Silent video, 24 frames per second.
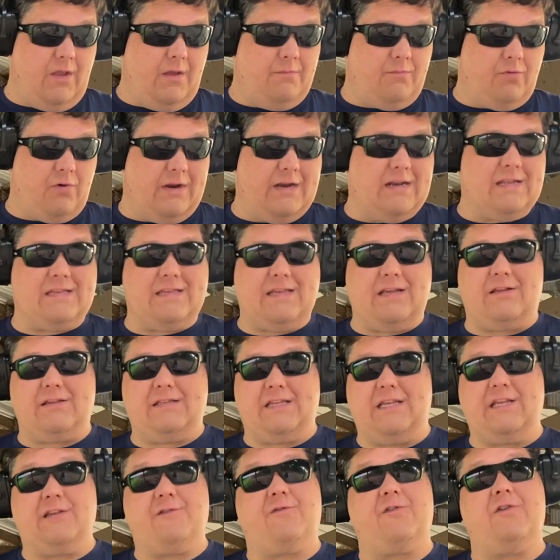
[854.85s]
Beretta sells
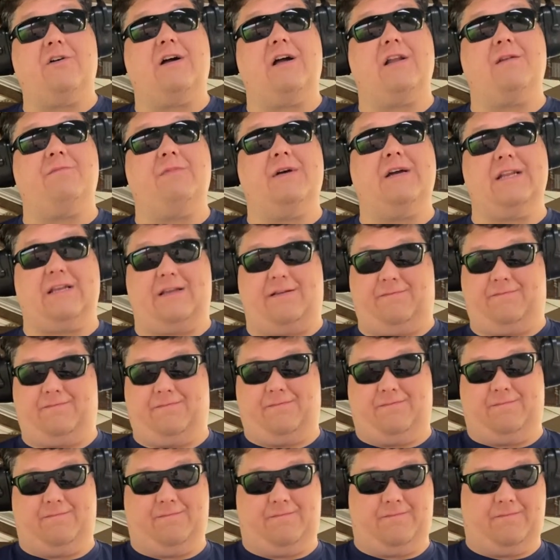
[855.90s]
these for a lot of money.
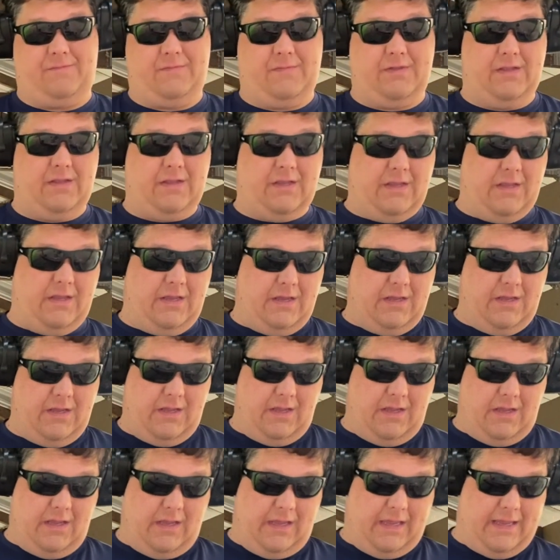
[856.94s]

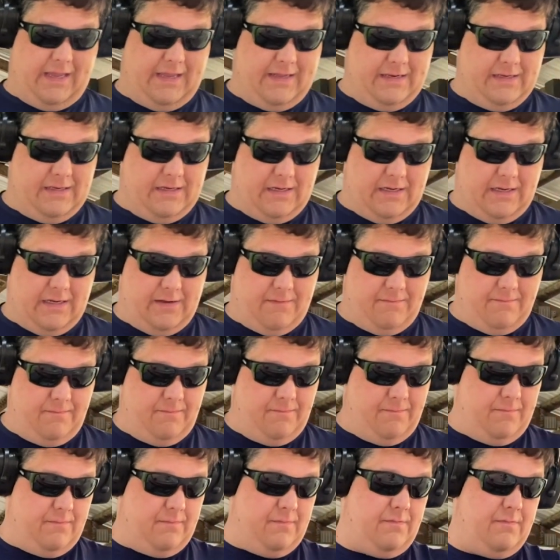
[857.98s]
And
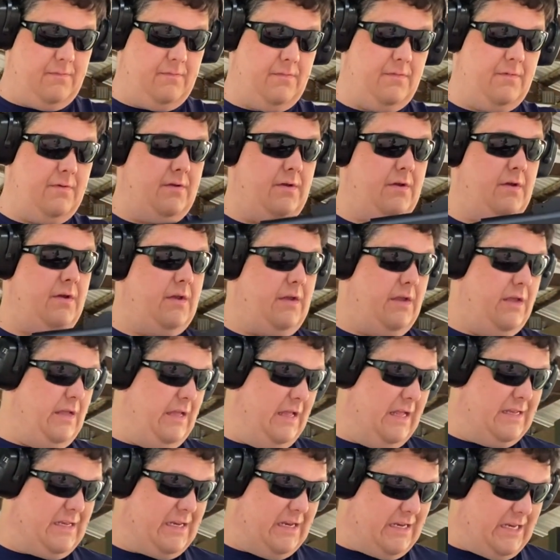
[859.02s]

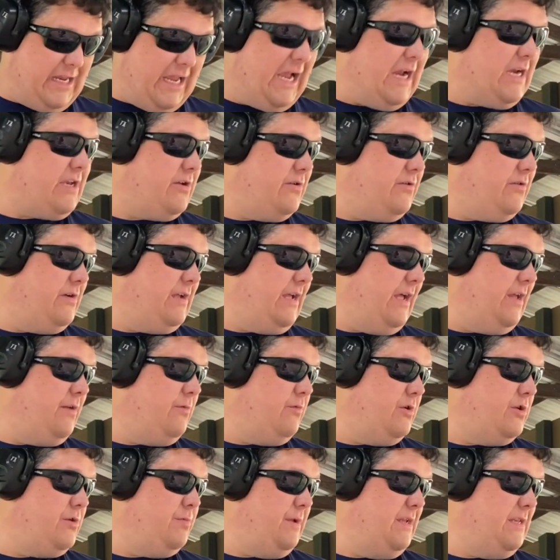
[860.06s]
it's a tactical gun,
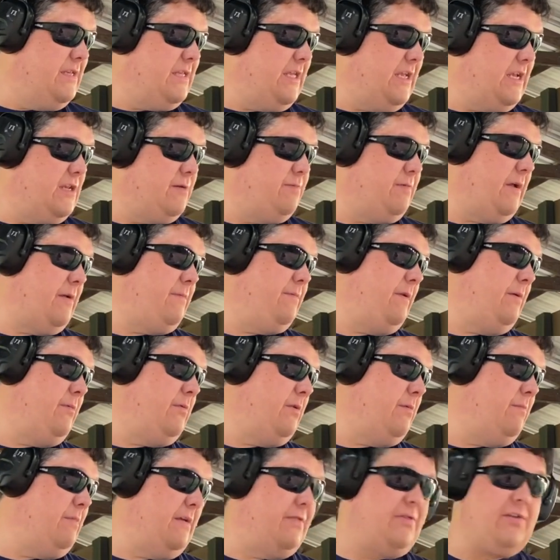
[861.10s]
which means they expect people
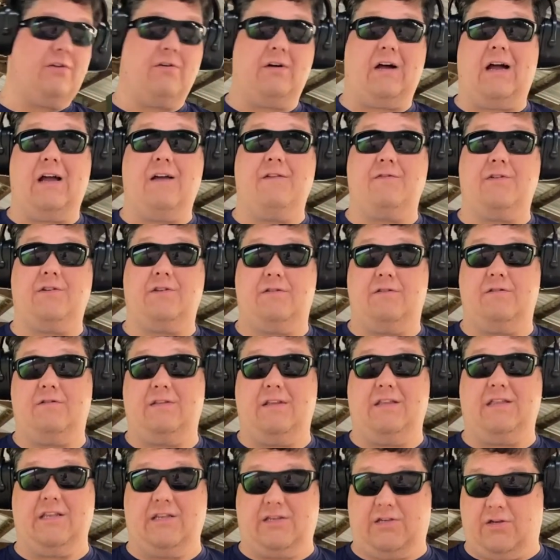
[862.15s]
to bet their lives
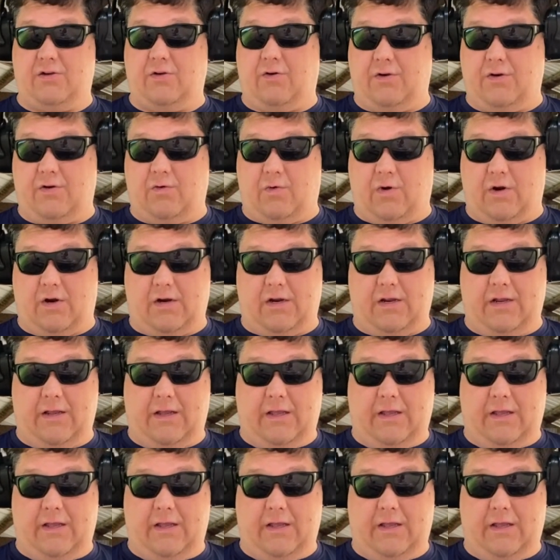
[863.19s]
that this is going to work.